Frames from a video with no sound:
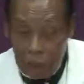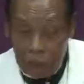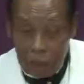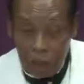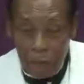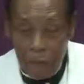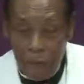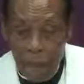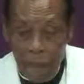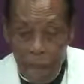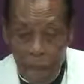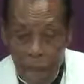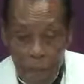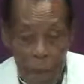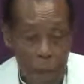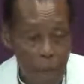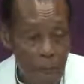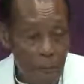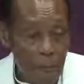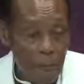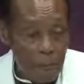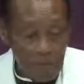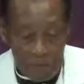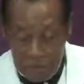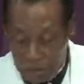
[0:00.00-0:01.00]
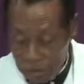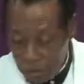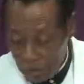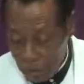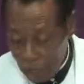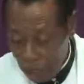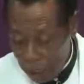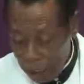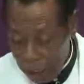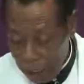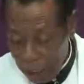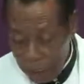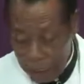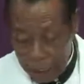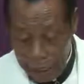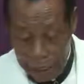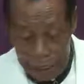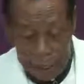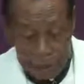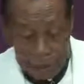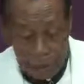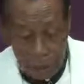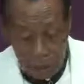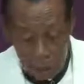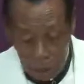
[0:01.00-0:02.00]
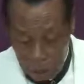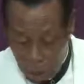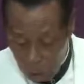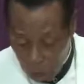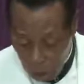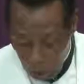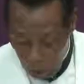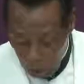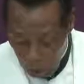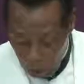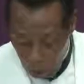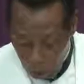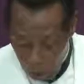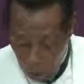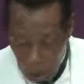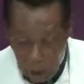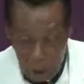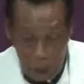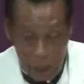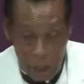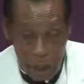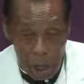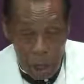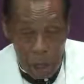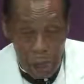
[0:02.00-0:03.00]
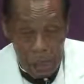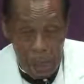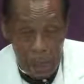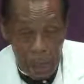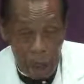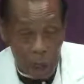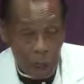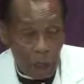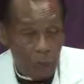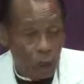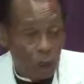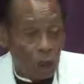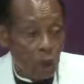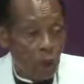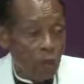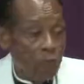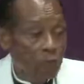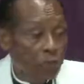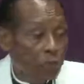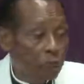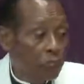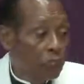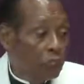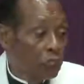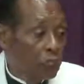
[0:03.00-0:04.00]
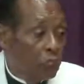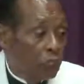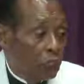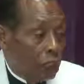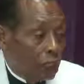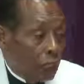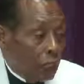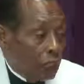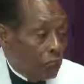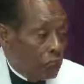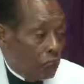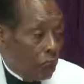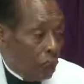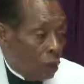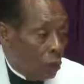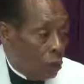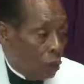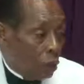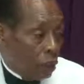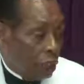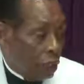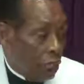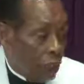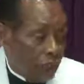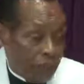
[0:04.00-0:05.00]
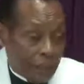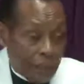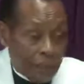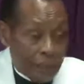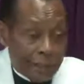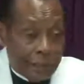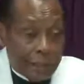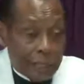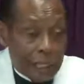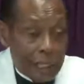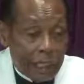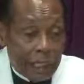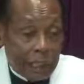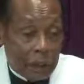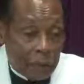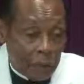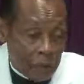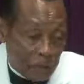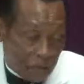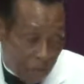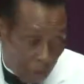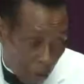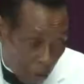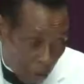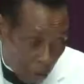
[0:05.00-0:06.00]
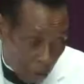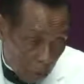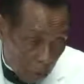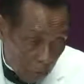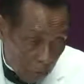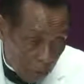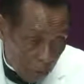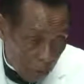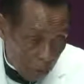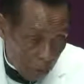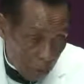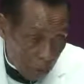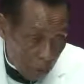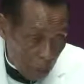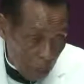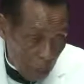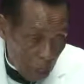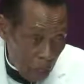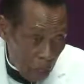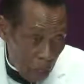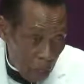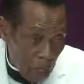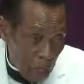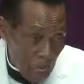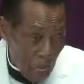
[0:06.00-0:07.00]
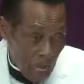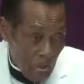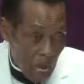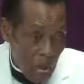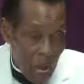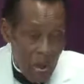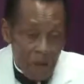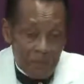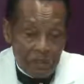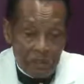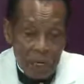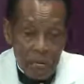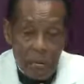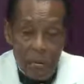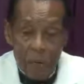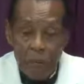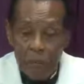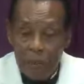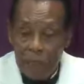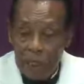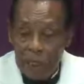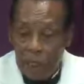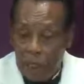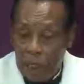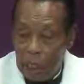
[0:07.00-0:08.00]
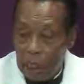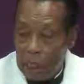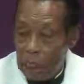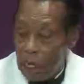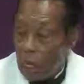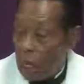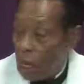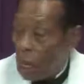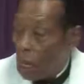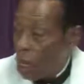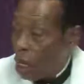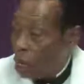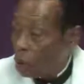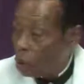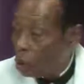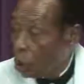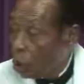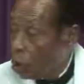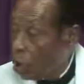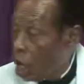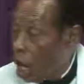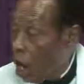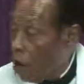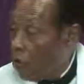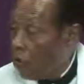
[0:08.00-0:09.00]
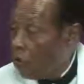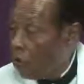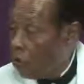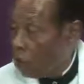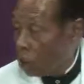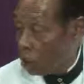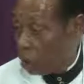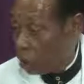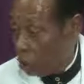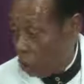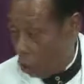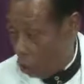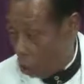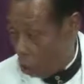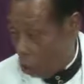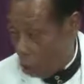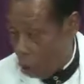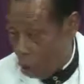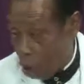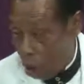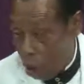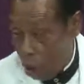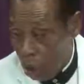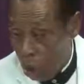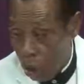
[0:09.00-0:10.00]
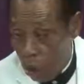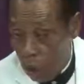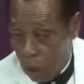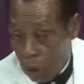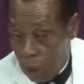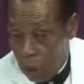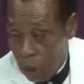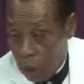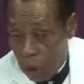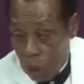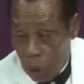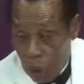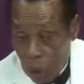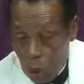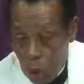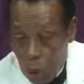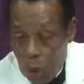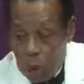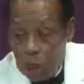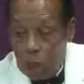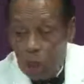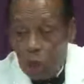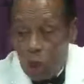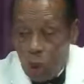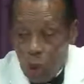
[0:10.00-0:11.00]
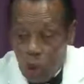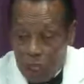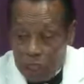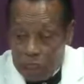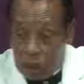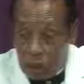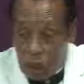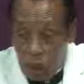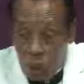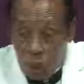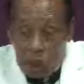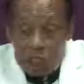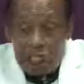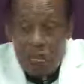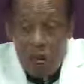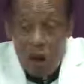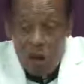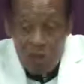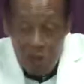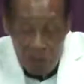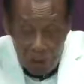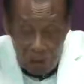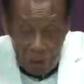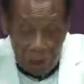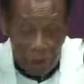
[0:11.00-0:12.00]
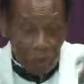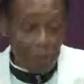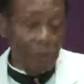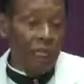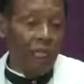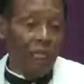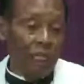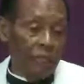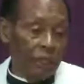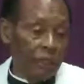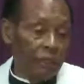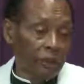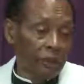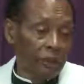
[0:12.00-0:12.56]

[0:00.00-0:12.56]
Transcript: So it's not good to preach the thing we never tasted before. I've come here to comfort you with the words God comforted me.